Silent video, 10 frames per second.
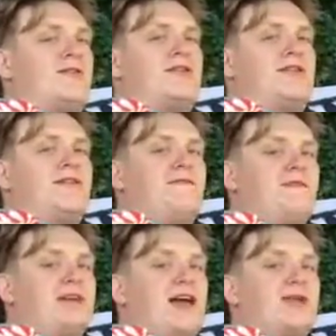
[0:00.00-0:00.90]
The
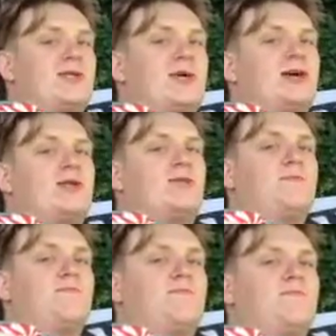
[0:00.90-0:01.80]
default assets
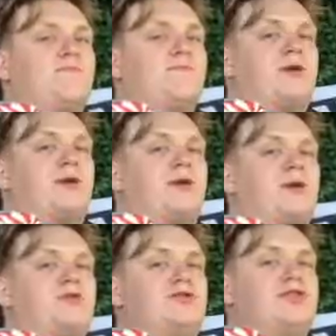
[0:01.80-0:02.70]
are
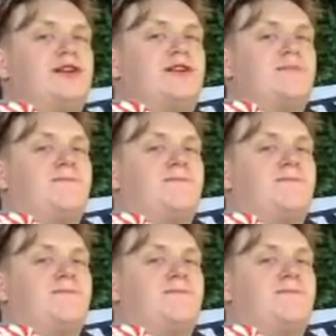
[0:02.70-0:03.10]
so shit.